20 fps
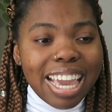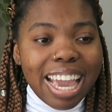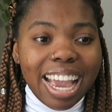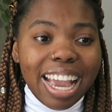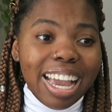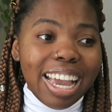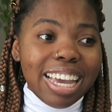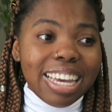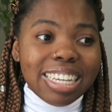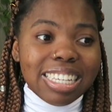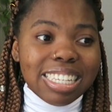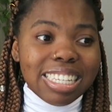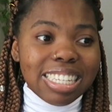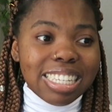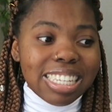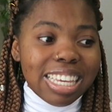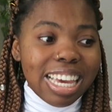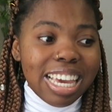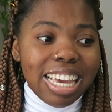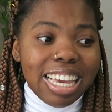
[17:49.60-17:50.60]

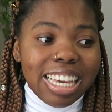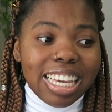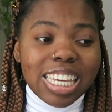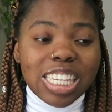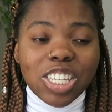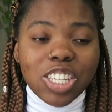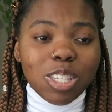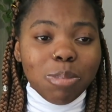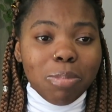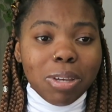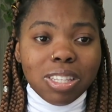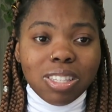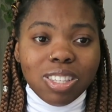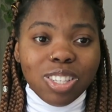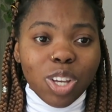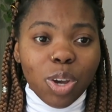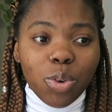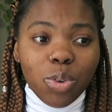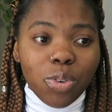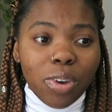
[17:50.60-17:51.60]
and he's just been
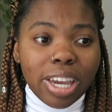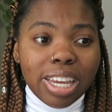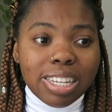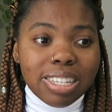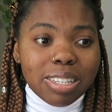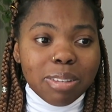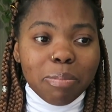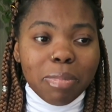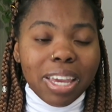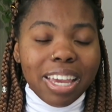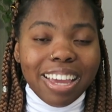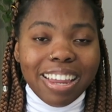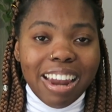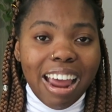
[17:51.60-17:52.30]
so great to me,